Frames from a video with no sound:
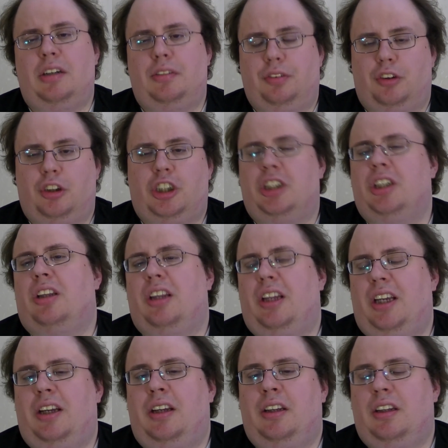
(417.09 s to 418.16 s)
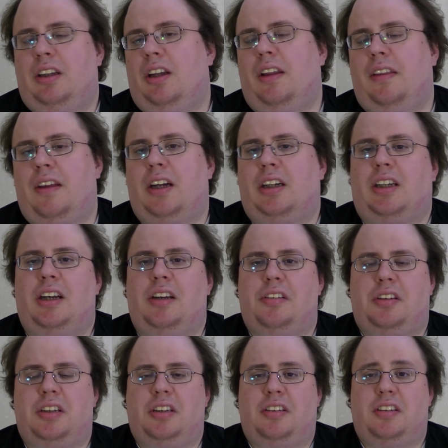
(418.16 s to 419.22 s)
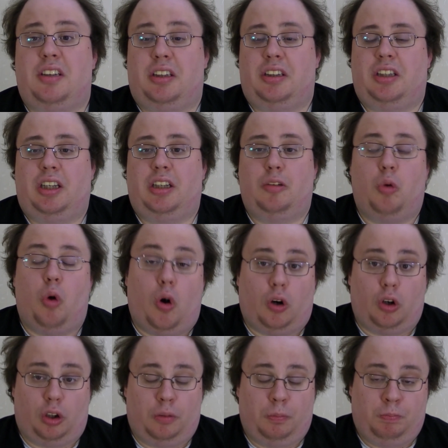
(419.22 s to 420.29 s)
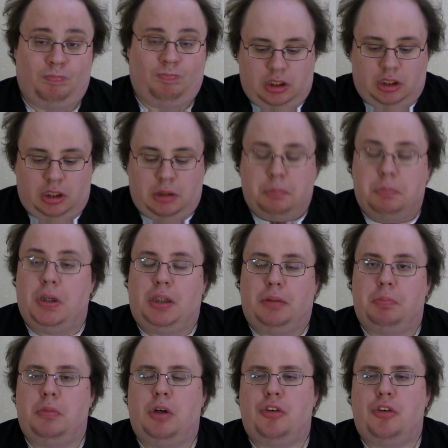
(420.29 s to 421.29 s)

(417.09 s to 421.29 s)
Unfortunately, in that case it's hidden in a wall. But